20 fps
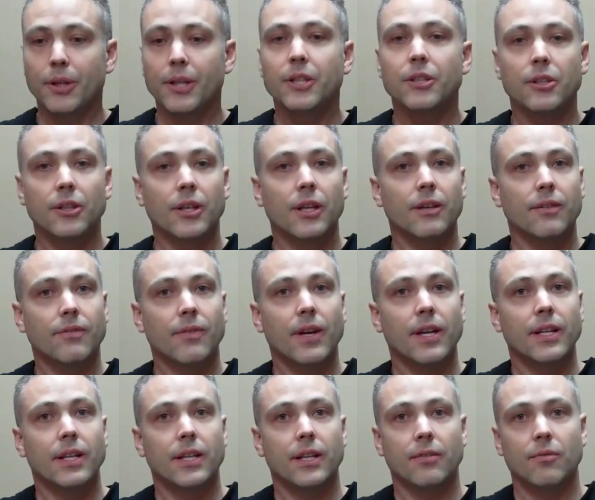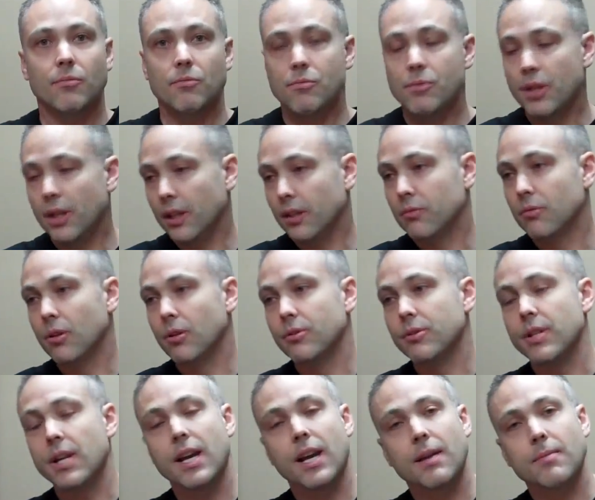pretty good at finding really
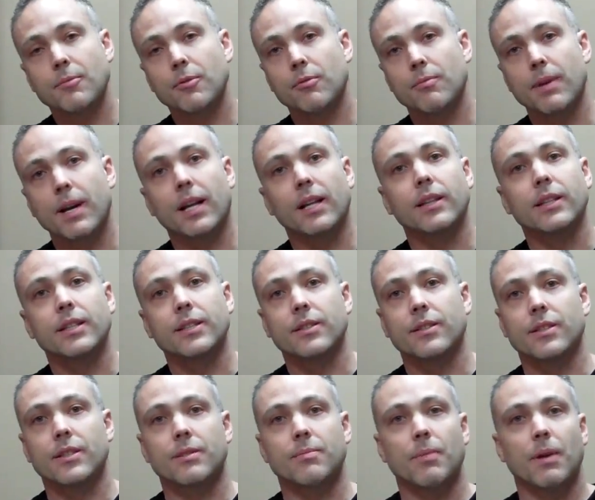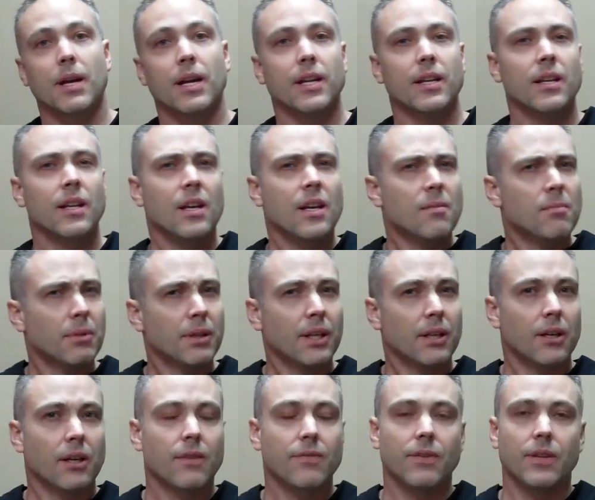gross abnormalities in the spine,
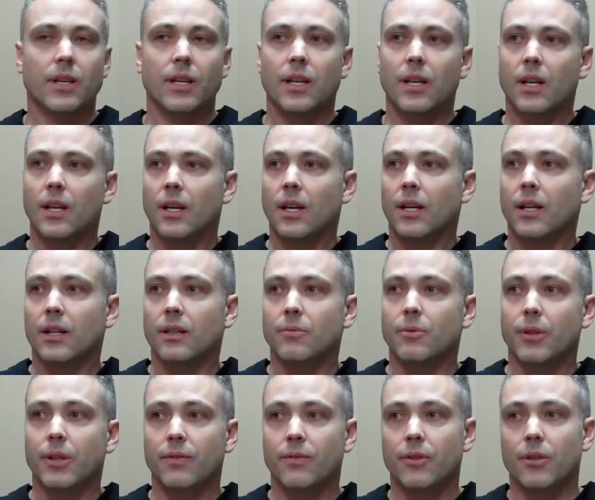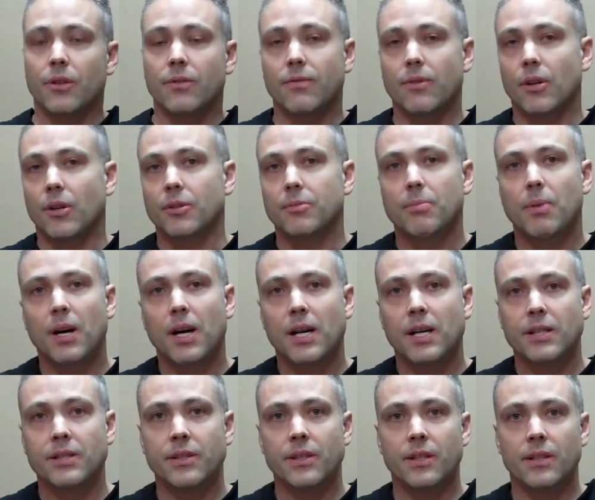but they often will give you a false
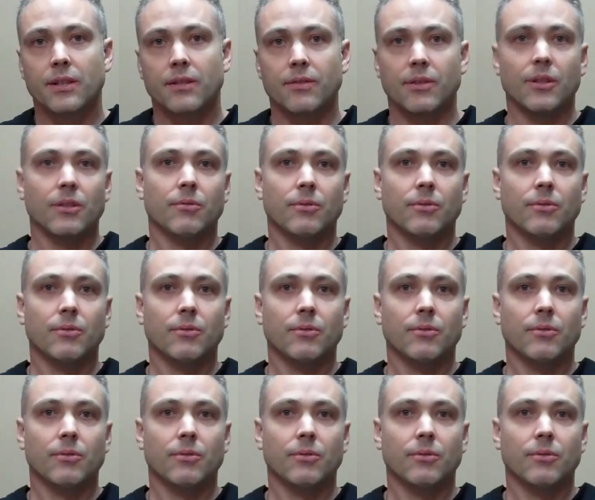positive.